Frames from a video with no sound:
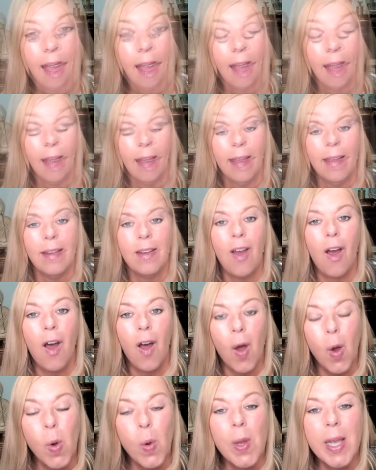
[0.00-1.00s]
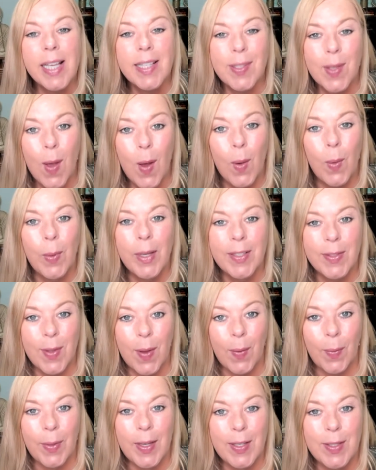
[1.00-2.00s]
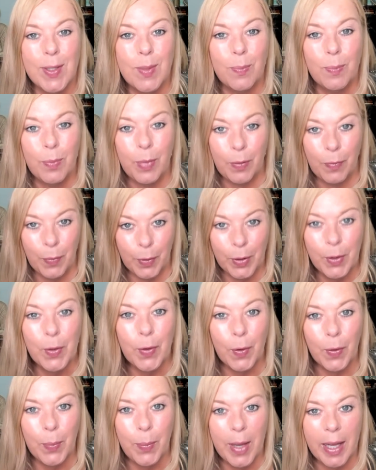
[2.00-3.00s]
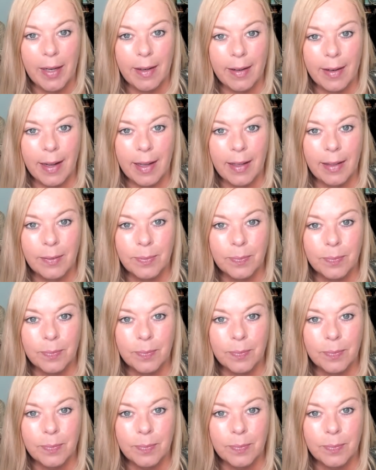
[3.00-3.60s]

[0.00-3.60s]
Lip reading: And always, always, always, before you go to bed at night,